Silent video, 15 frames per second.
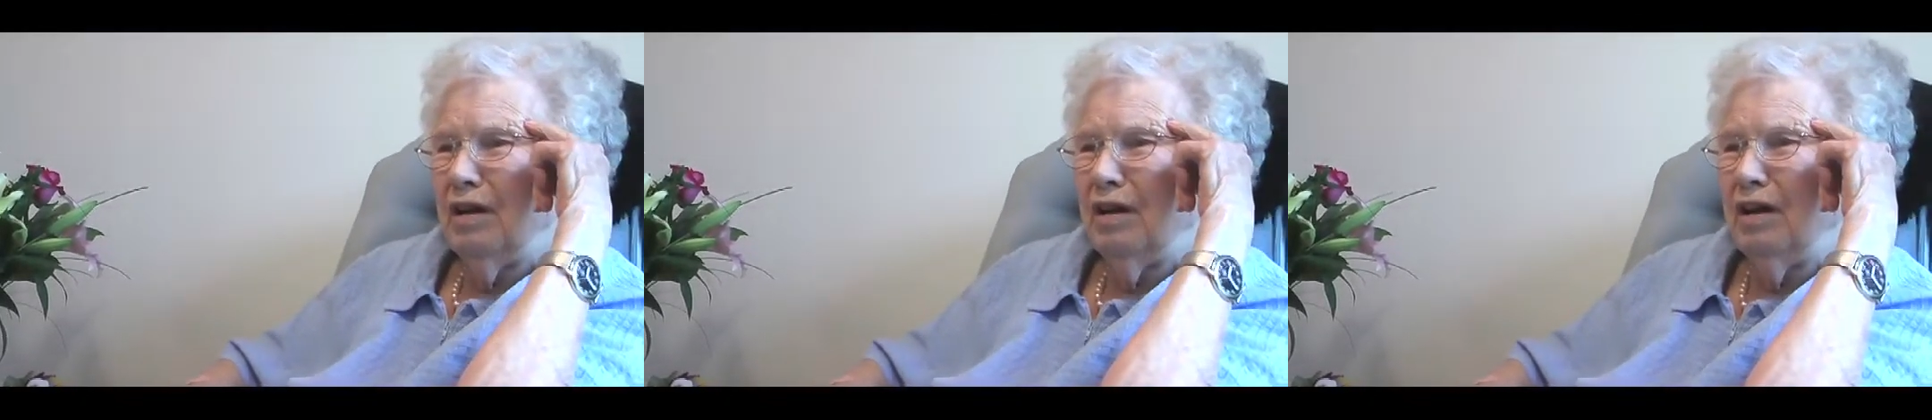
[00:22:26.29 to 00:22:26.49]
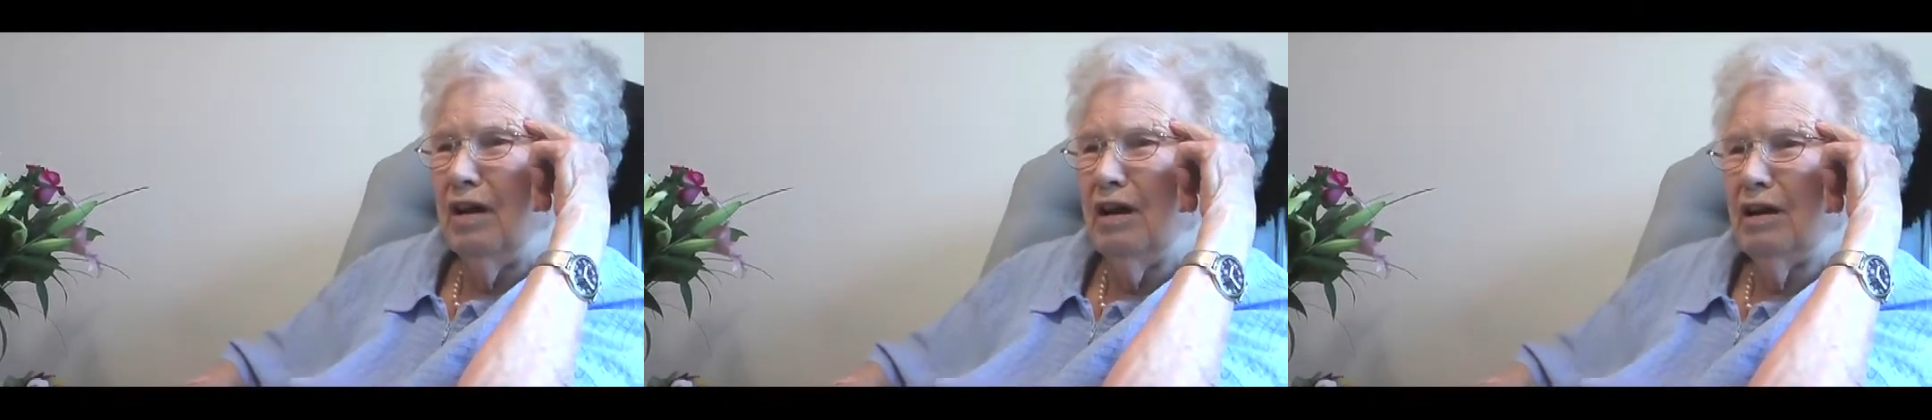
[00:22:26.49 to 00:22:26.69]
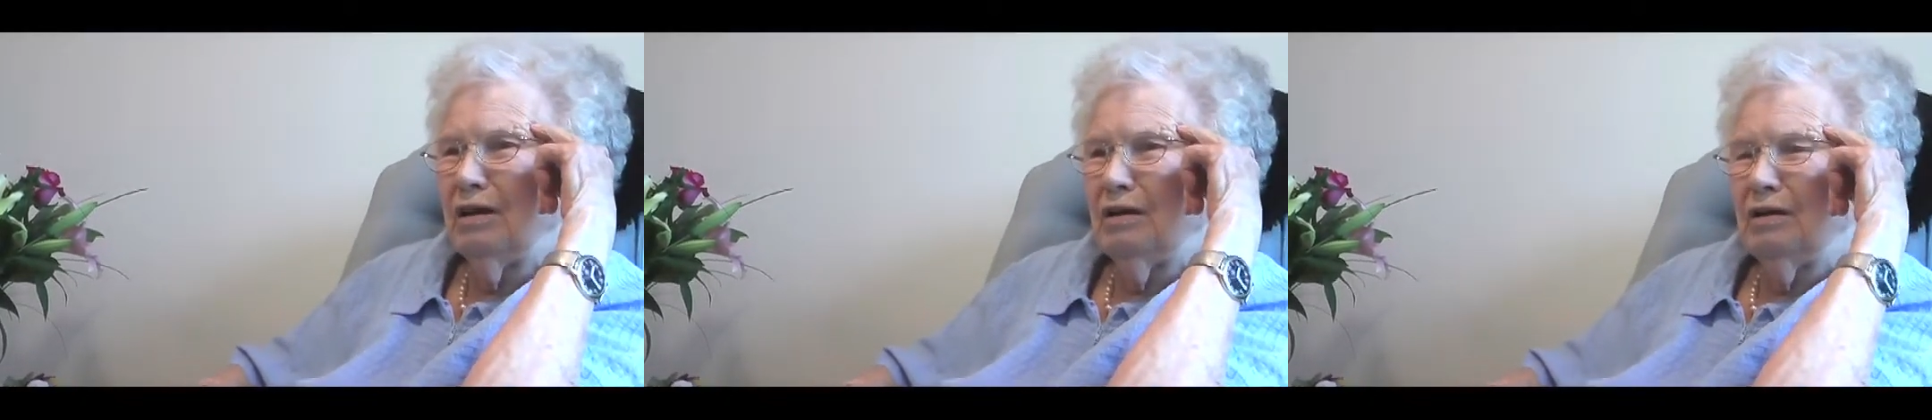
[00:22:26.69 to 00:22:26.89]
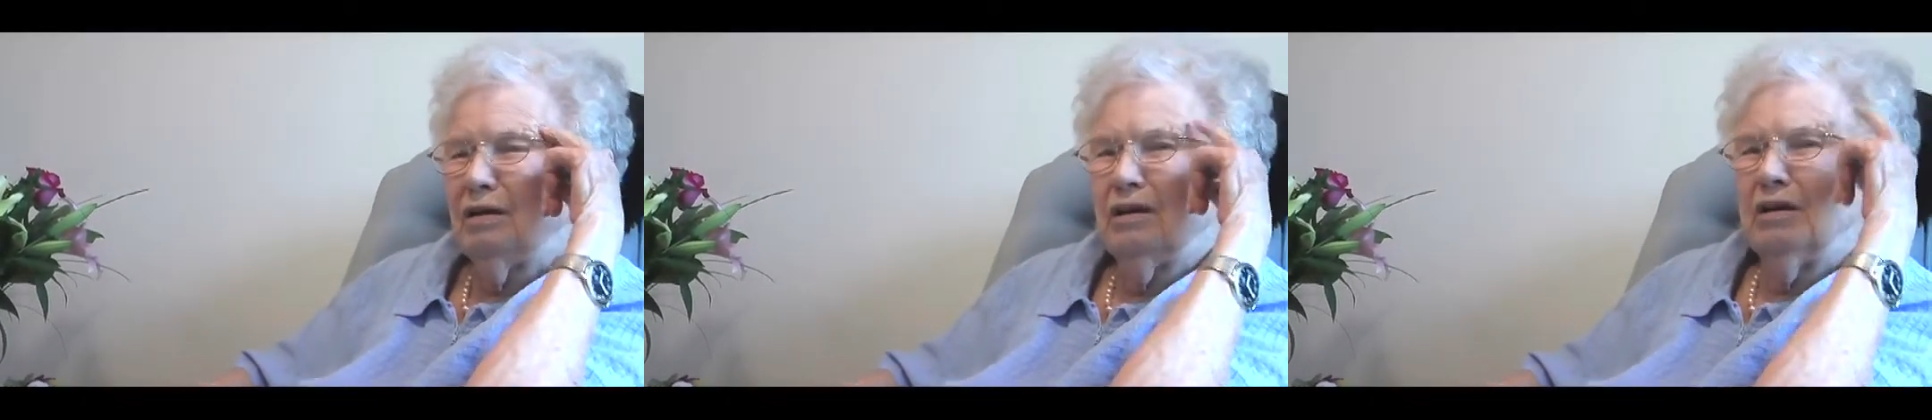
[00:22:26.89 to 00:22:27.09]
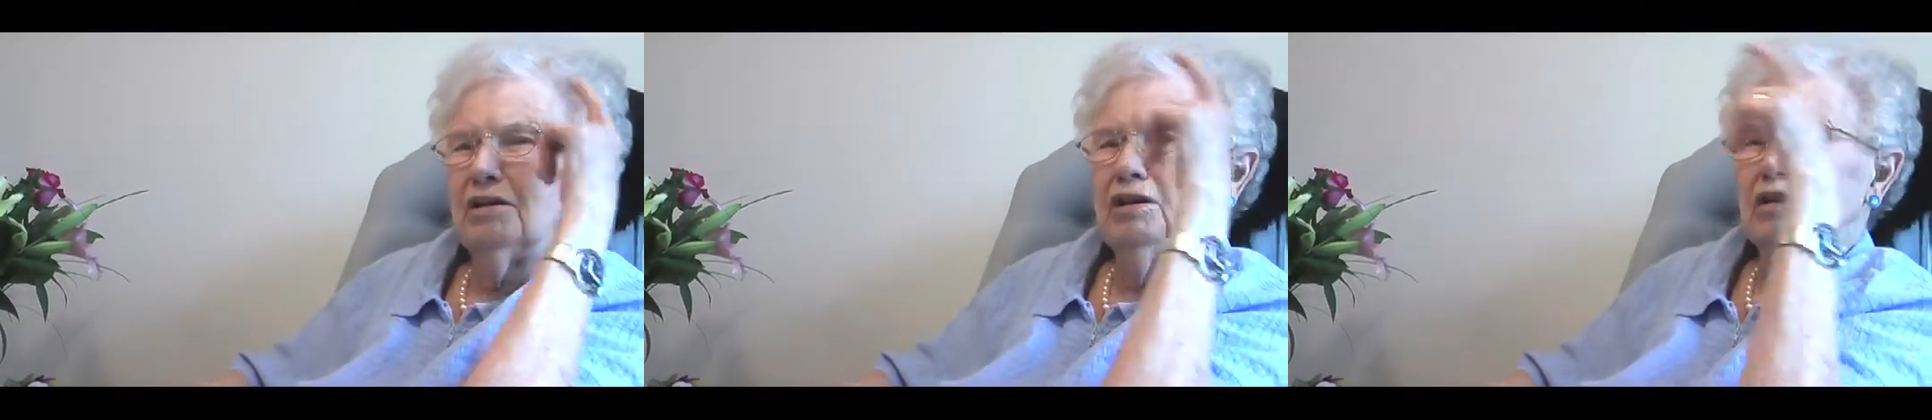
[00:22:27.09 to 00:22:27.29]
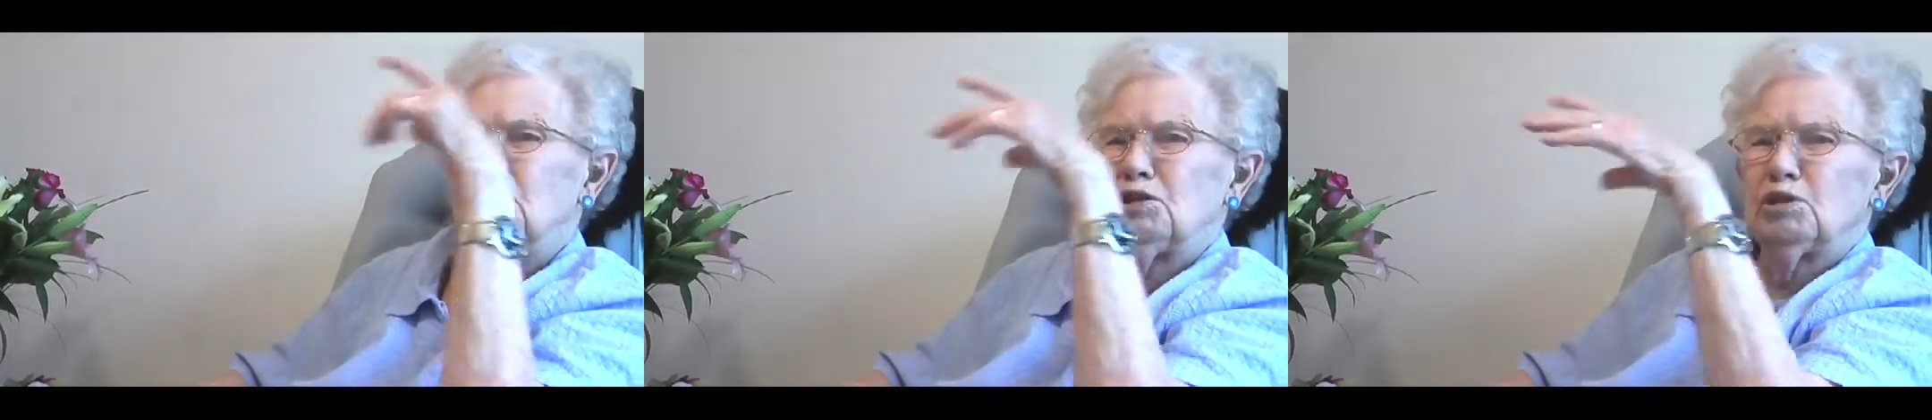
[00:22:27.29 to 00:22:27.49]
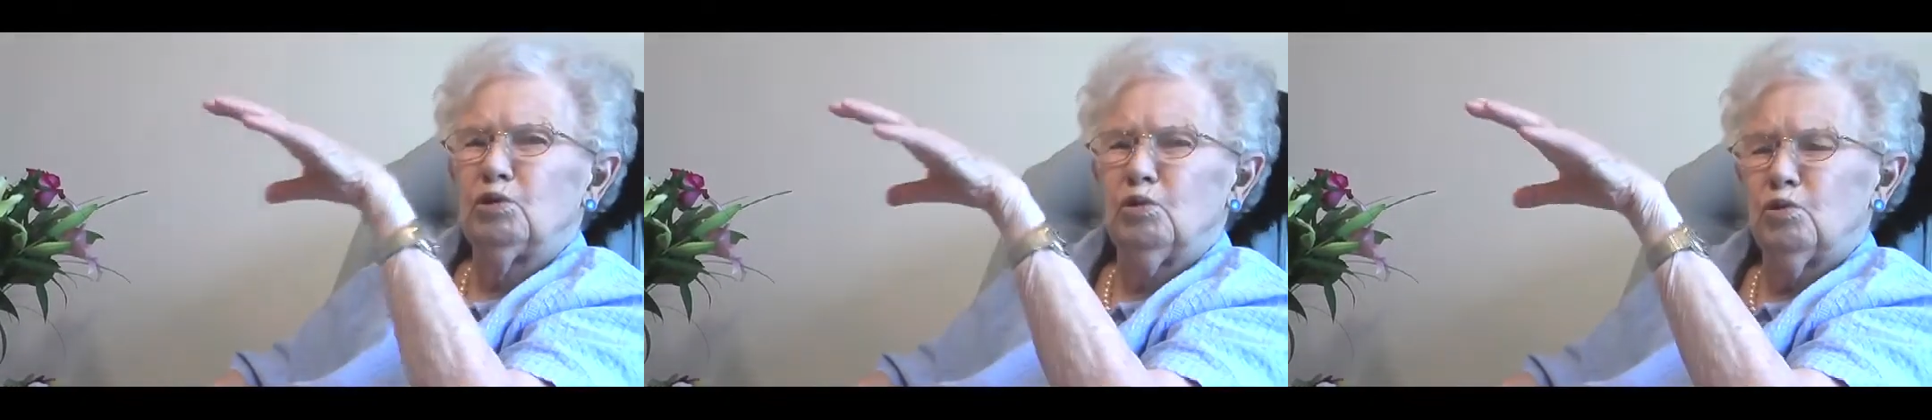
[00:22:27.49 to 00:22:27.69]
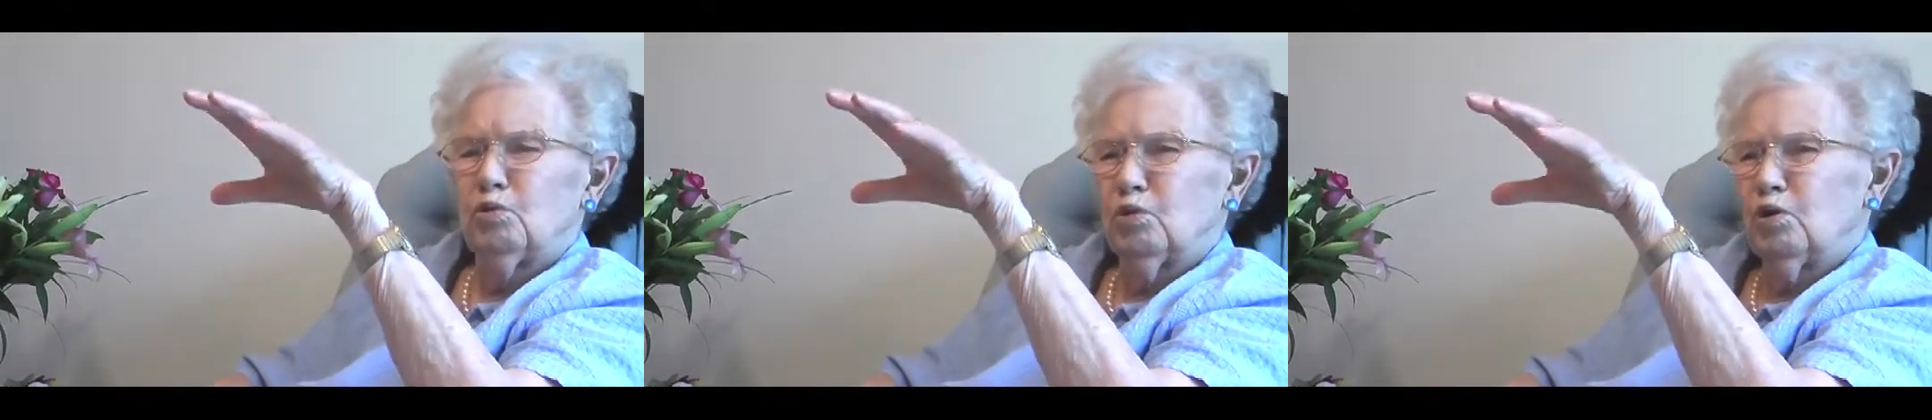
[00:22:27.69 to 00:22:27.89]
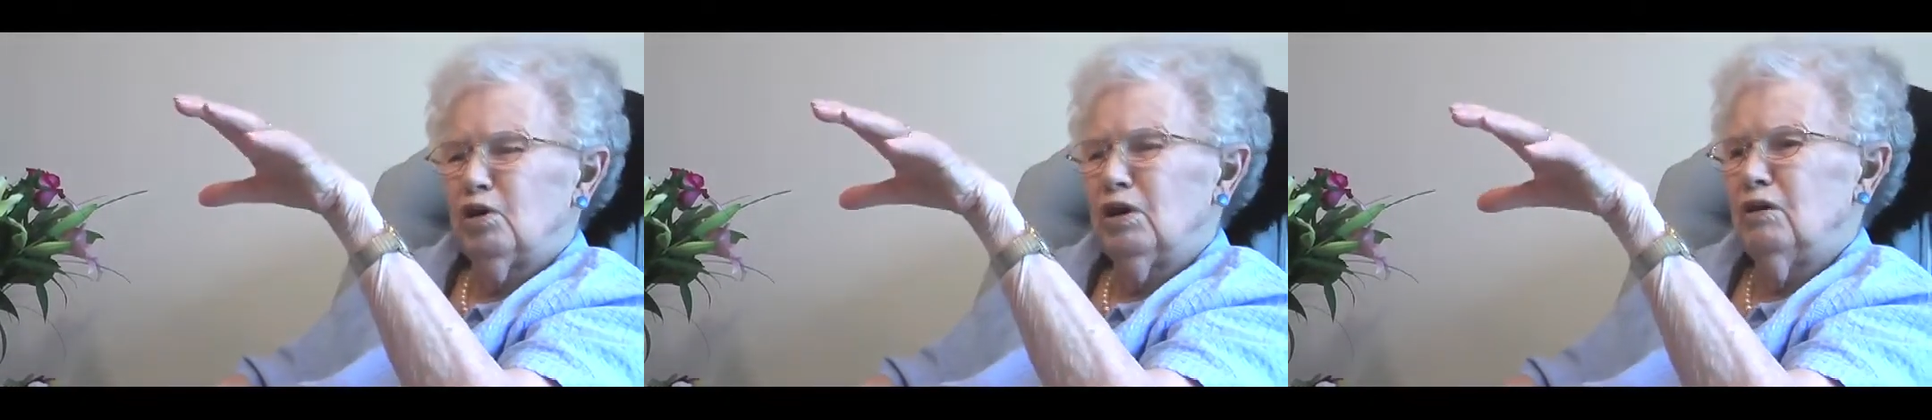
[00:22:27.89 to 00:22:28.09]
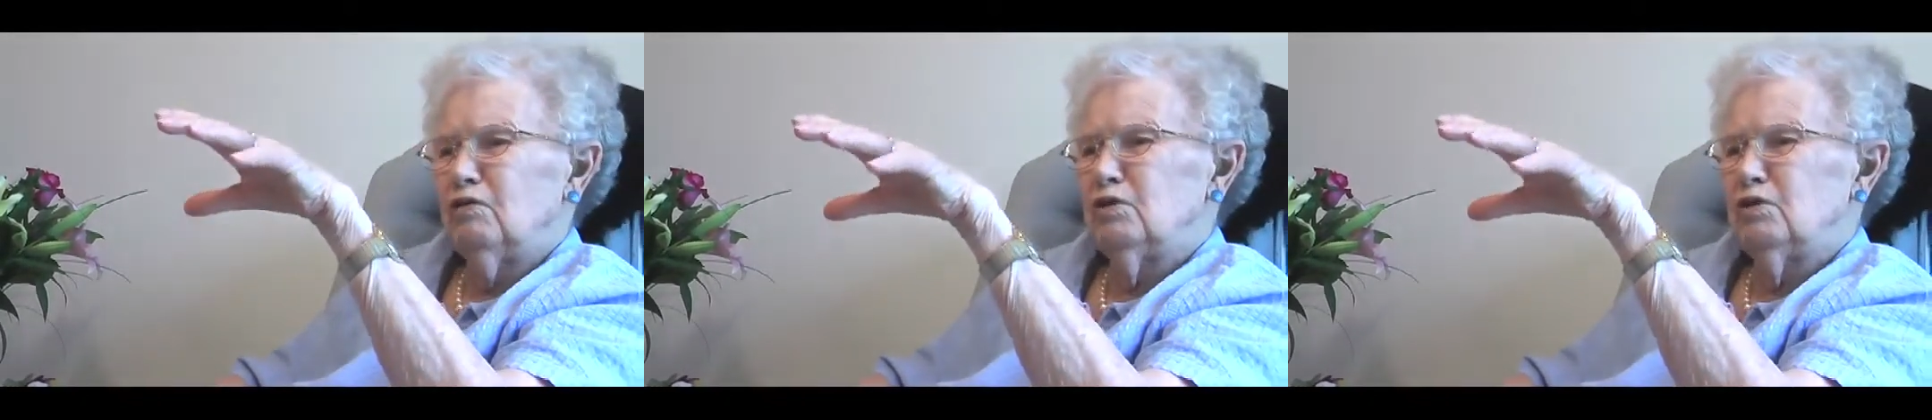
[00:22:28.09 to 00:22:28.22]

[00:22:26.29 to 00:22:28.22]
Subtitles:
And it had snowed real heavy,